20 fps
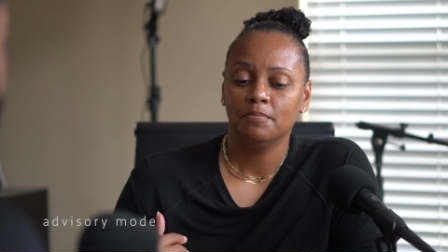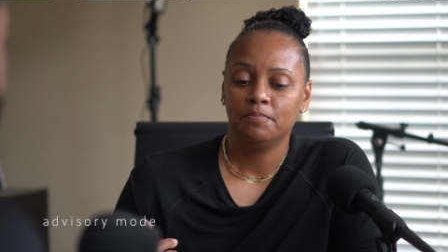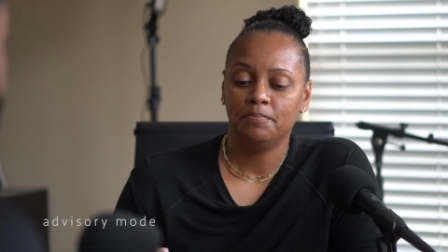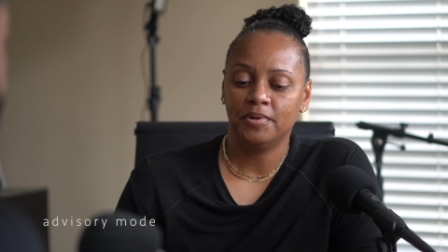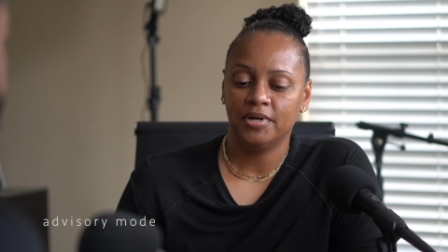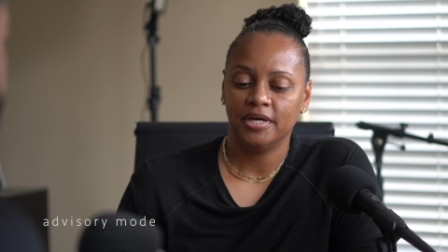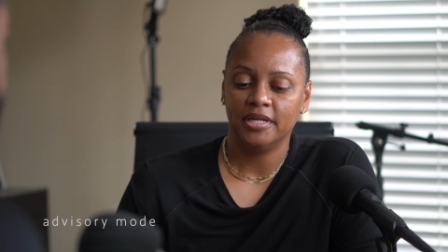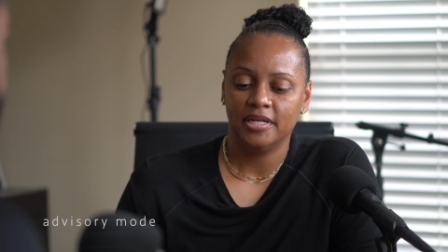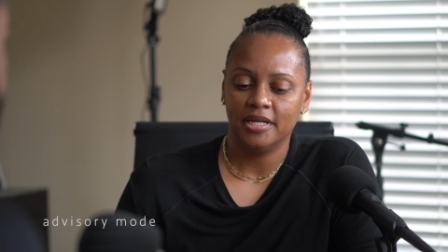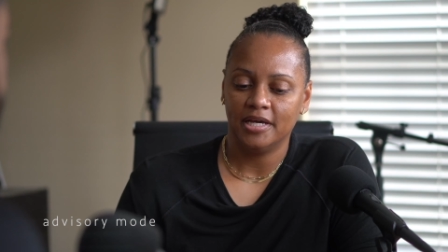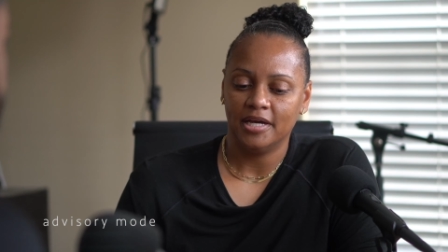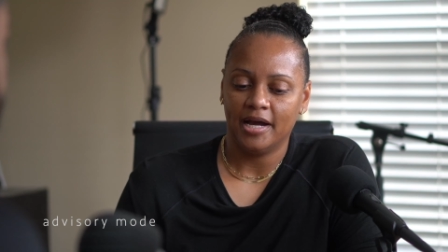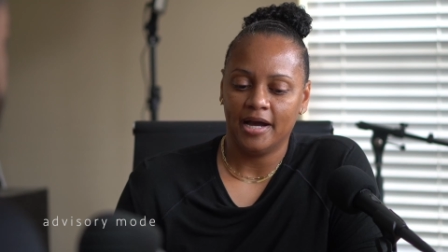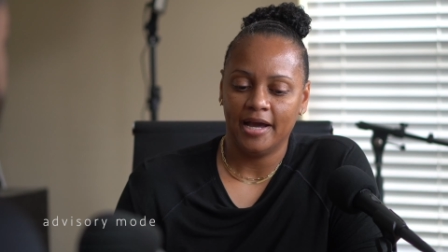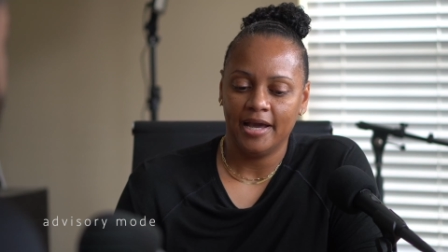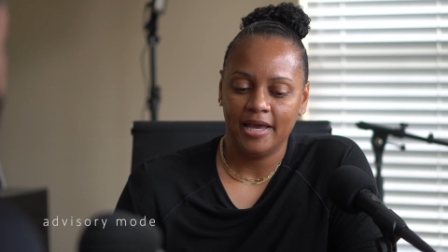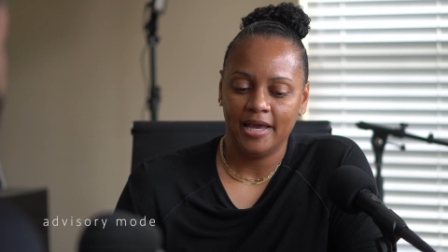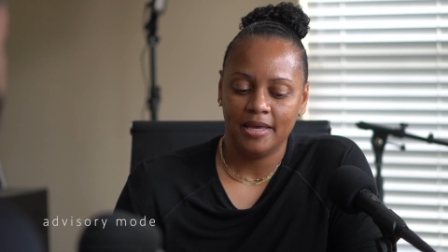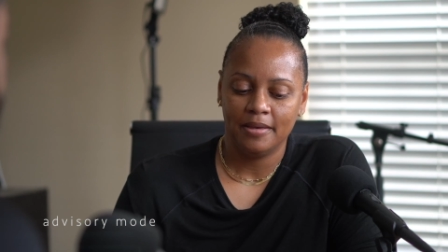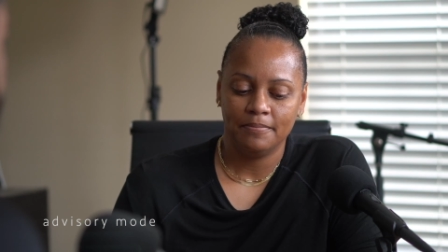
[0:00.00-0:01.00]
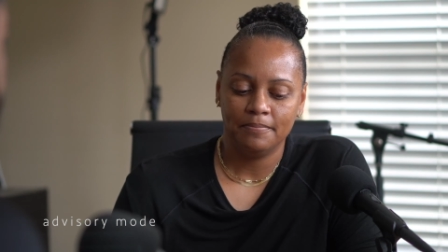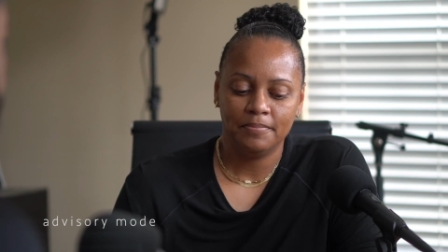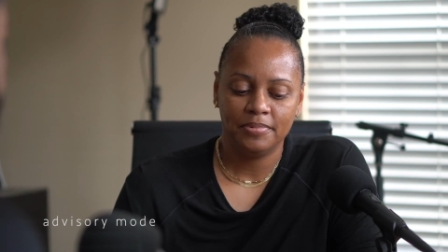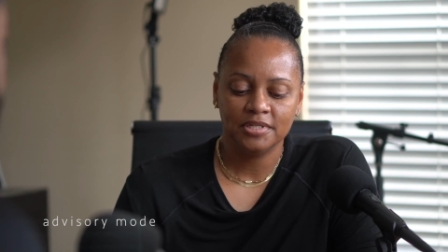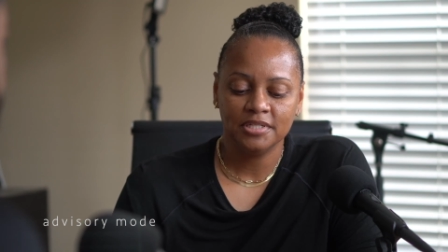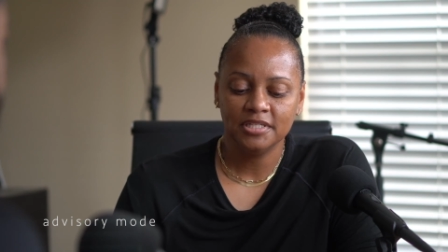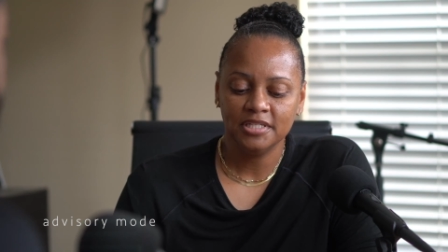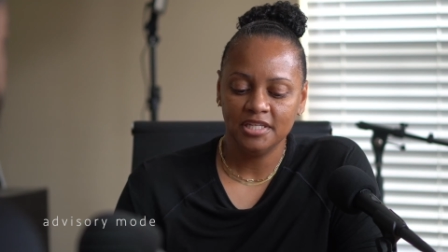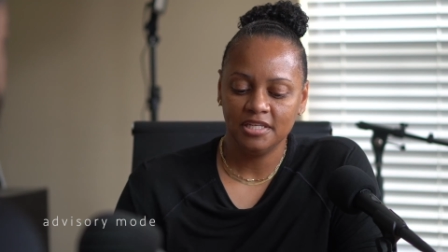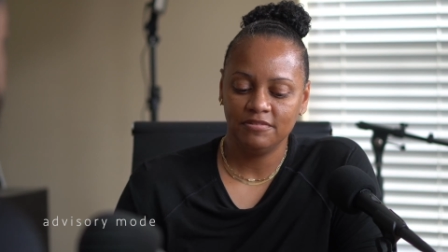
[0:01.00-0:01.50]
But I
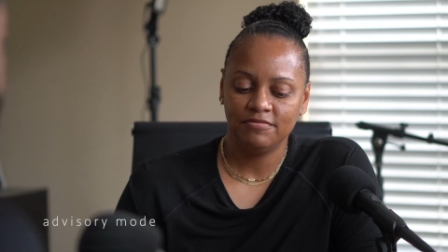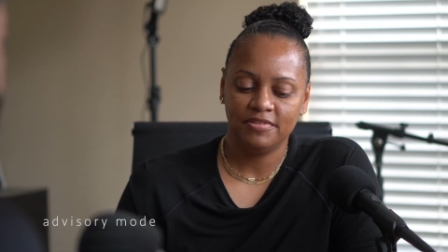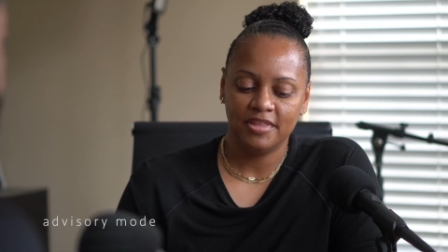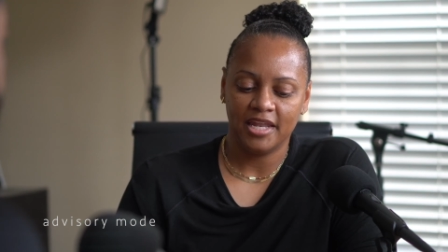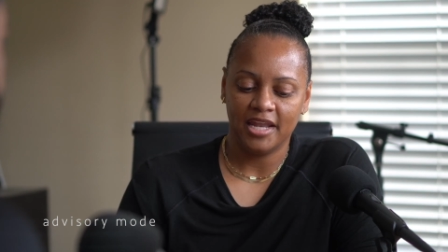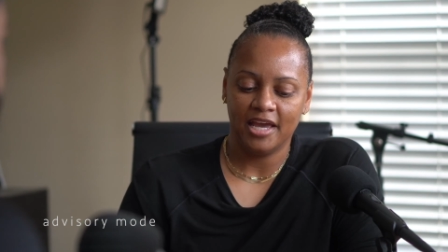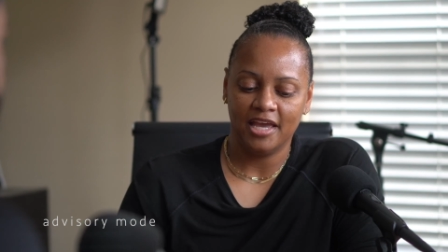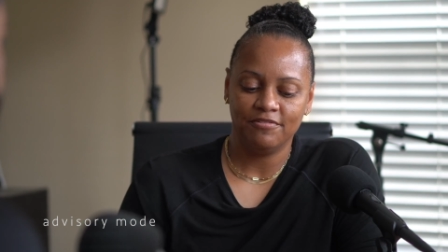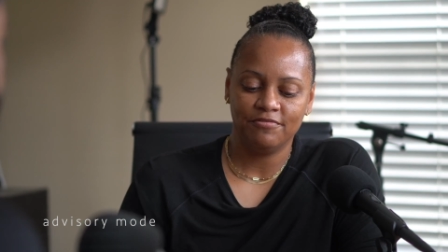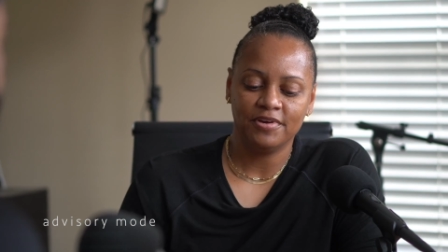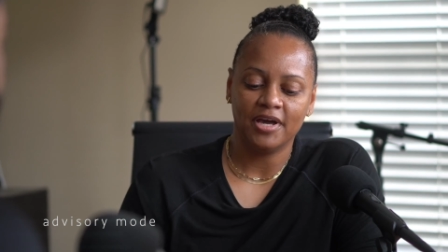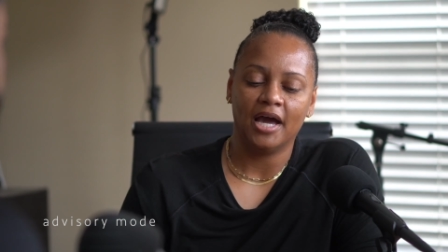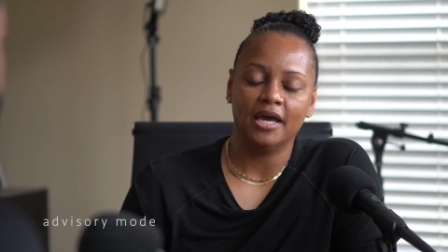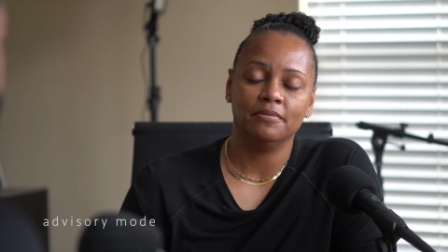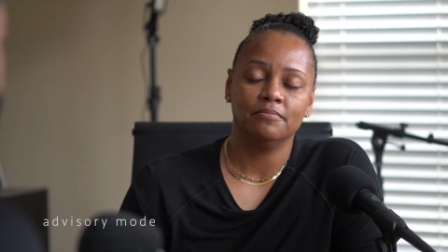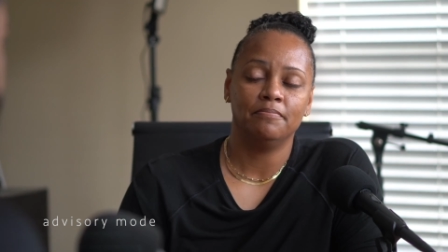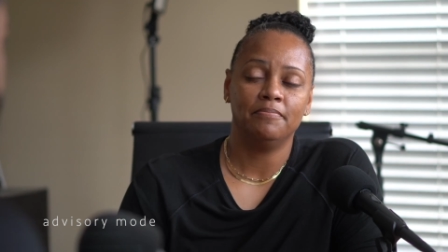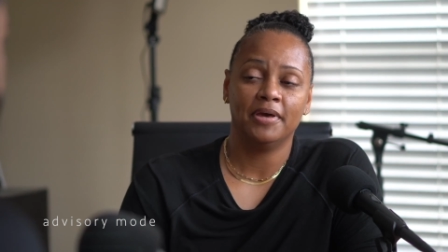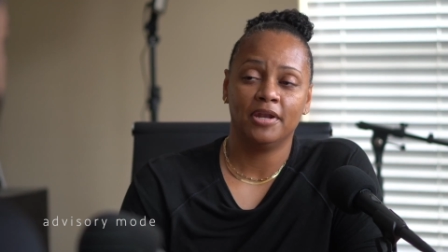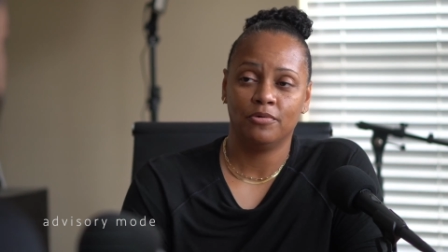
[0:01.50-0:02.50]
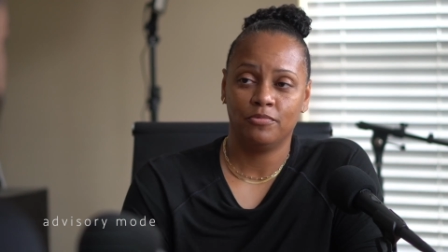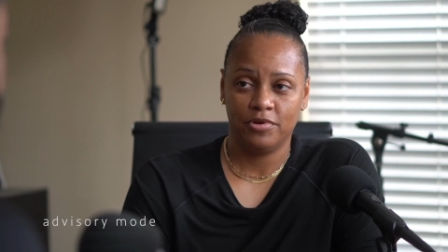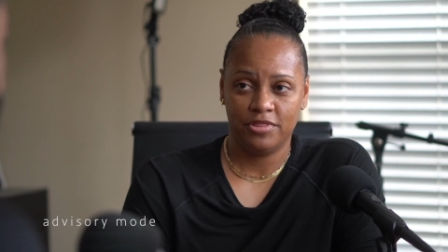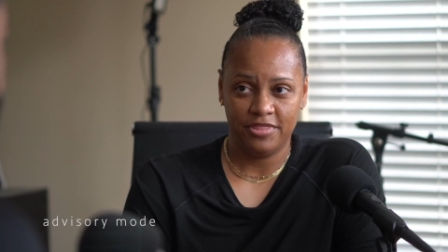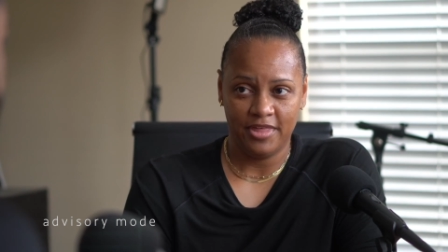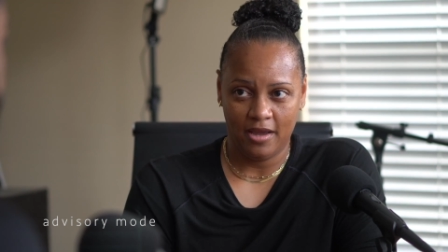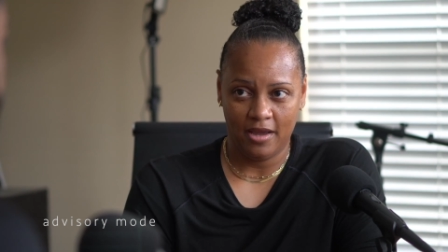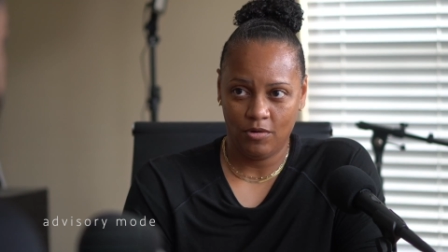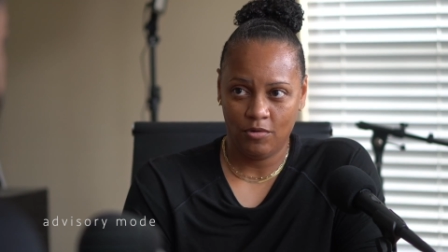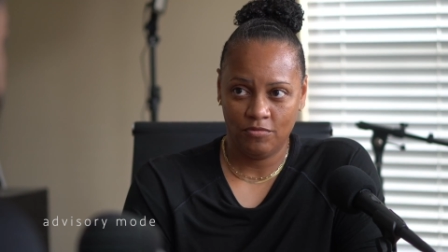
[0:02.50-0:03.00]
believe that I've gotten better with
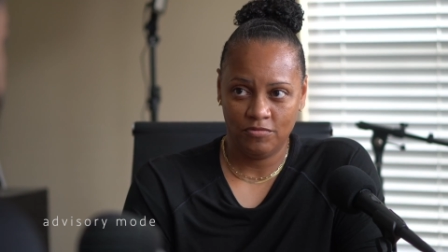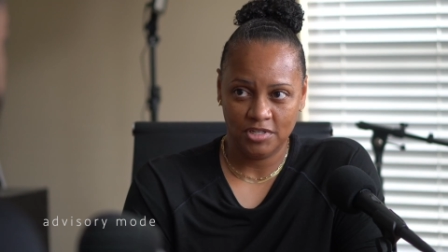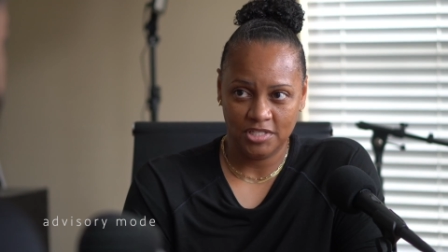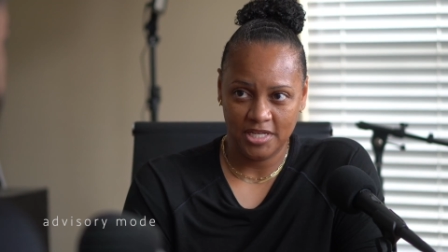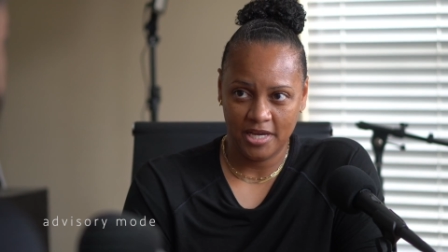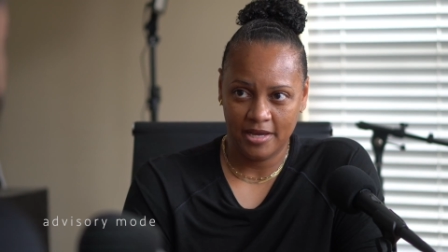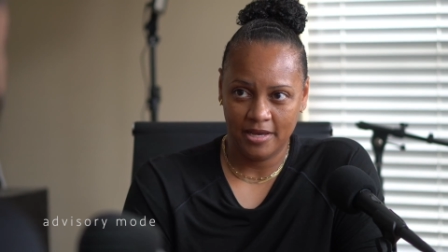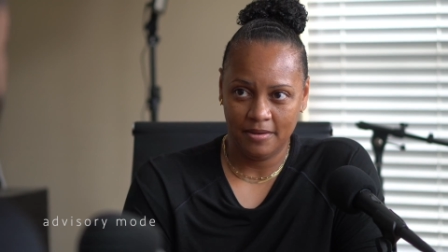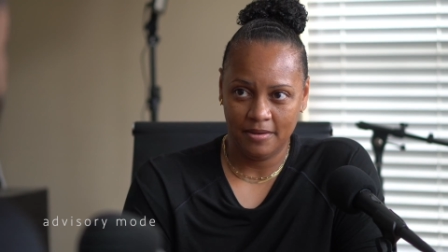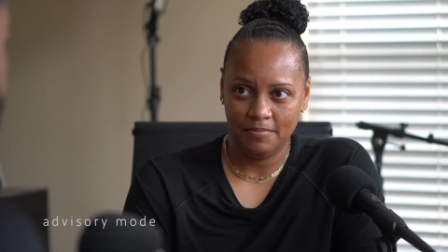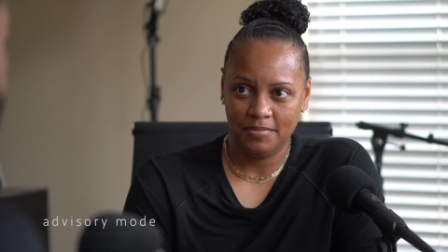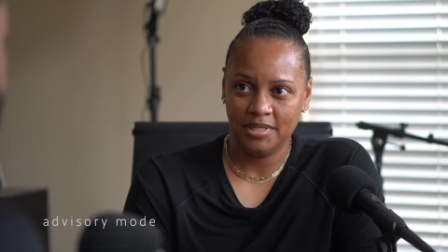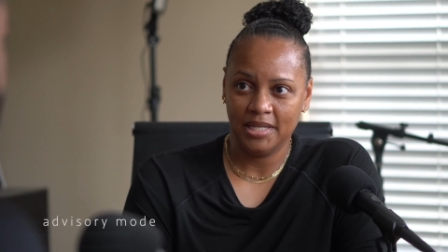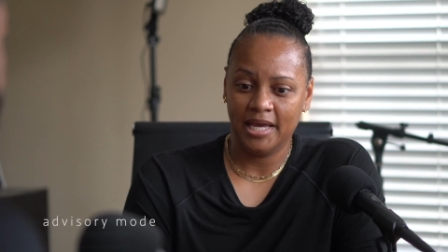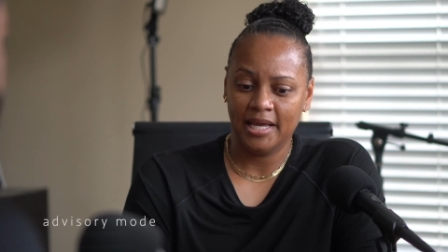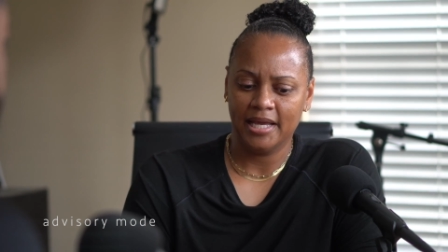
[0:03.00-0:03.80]
that over time.